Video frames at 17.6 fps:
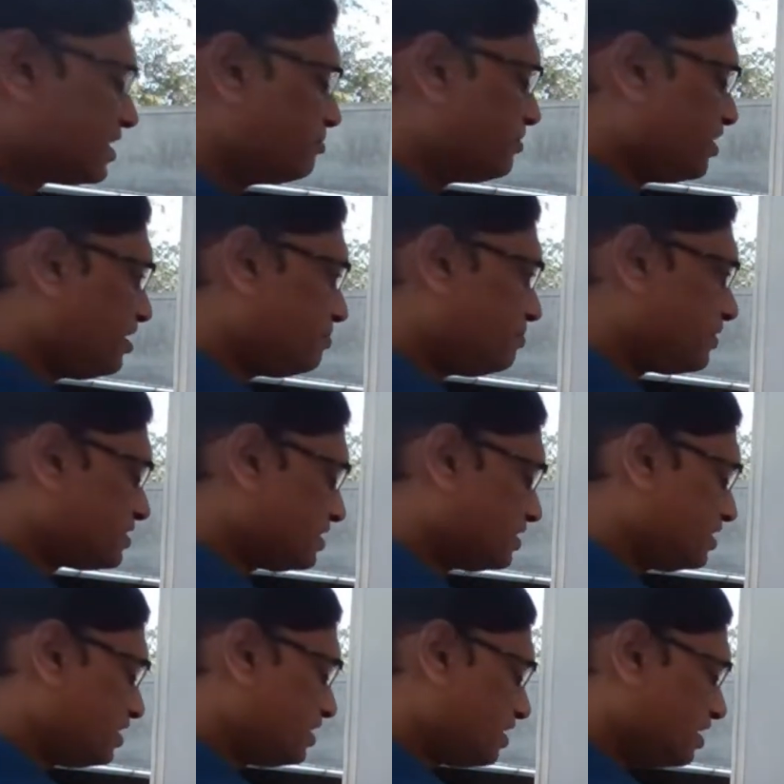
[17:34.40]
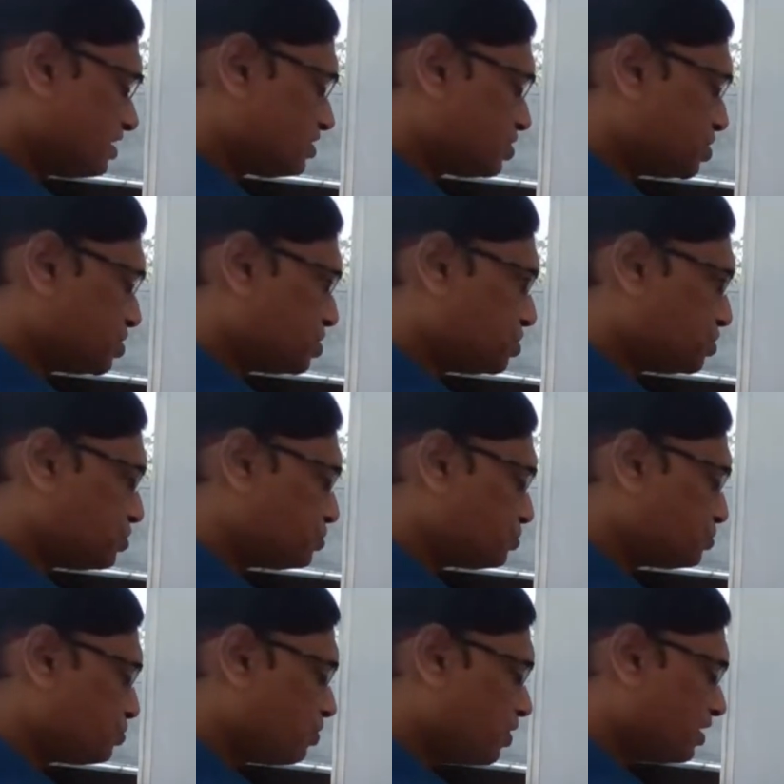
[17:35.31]
can be represented as
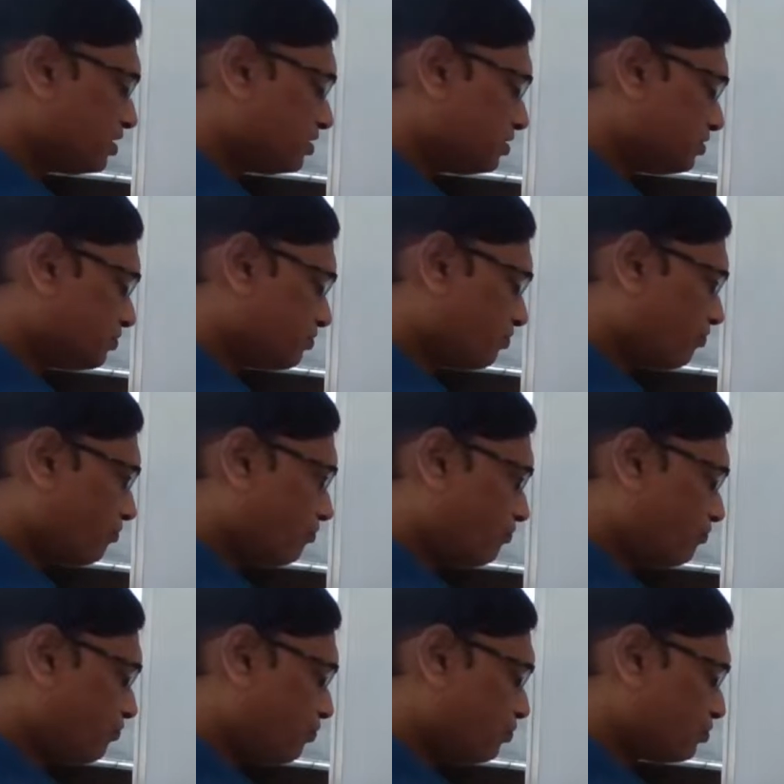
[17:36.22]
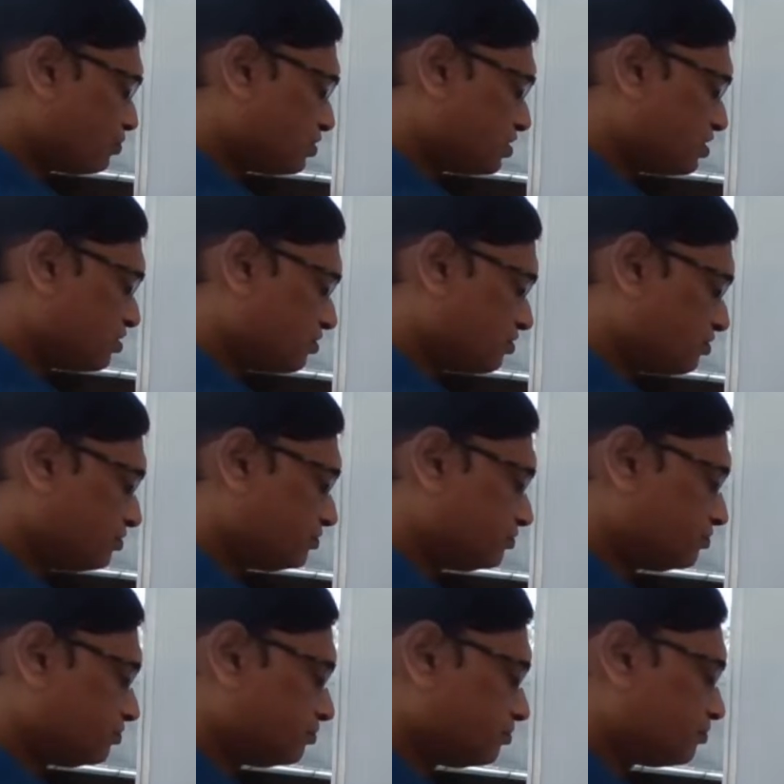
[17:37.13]
2, 1, 4, 0
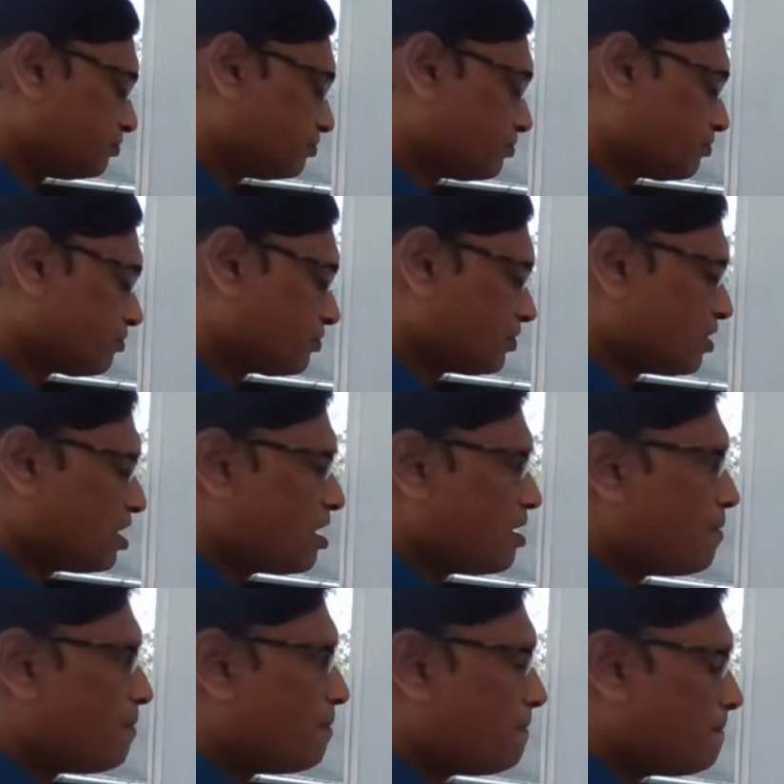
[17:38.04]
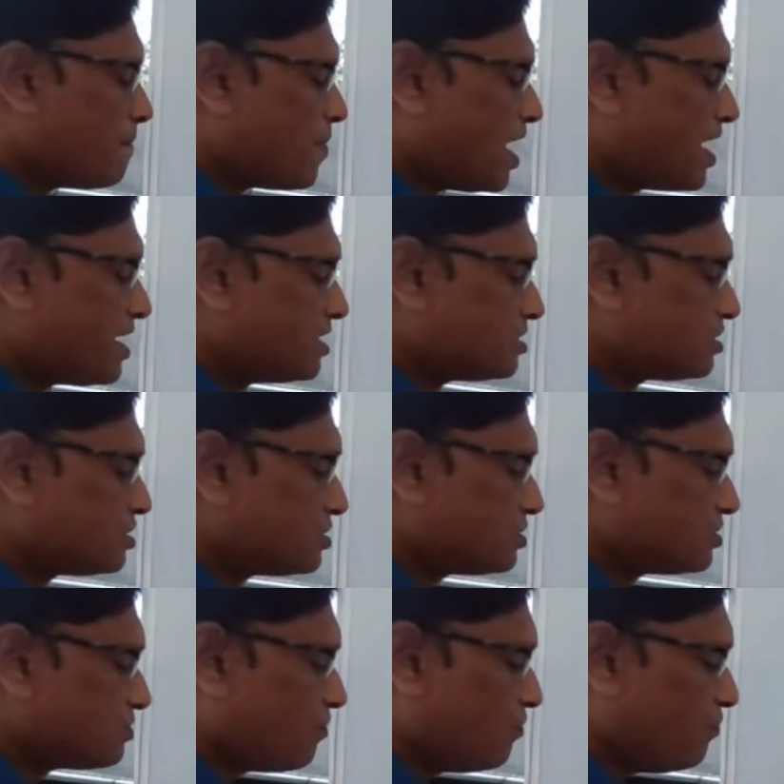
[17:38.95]

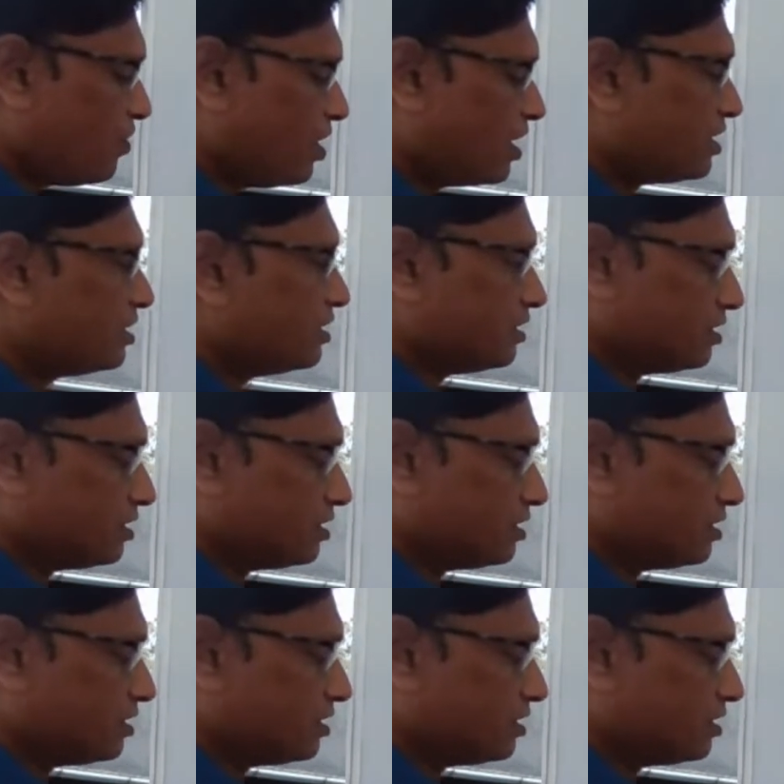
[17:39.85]
minus 1.